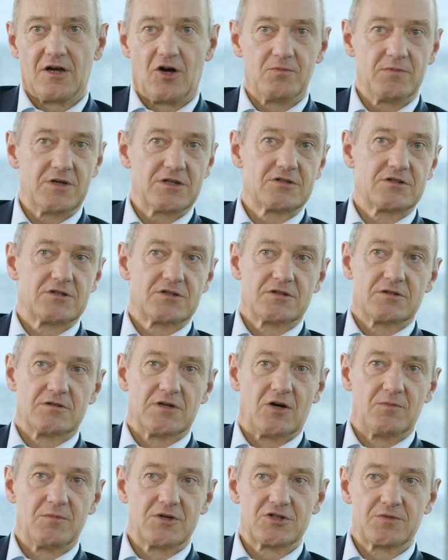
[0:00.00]
how
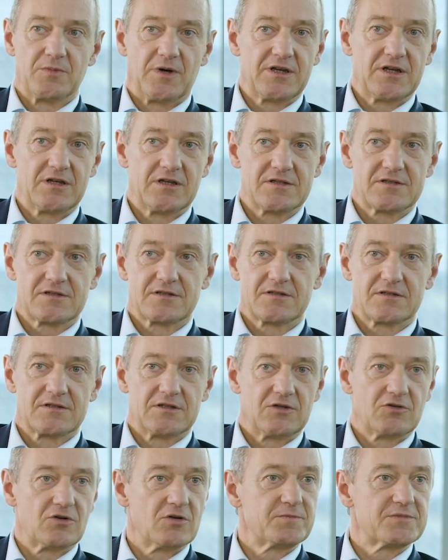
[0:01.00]
much money does
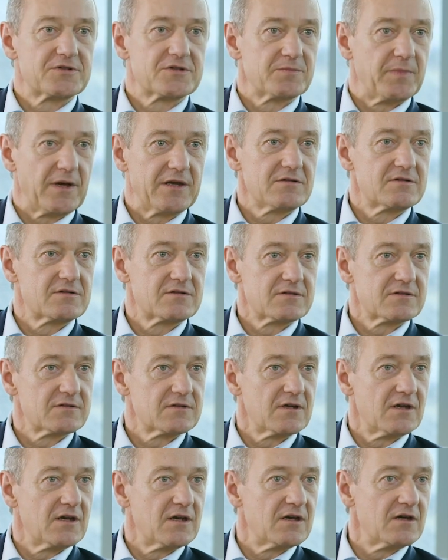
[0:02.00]
Europe
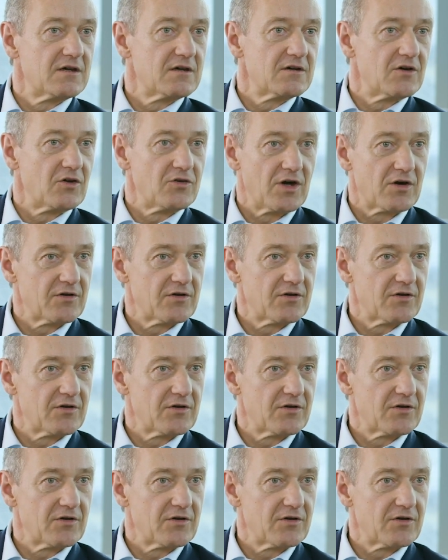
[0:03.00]
spend on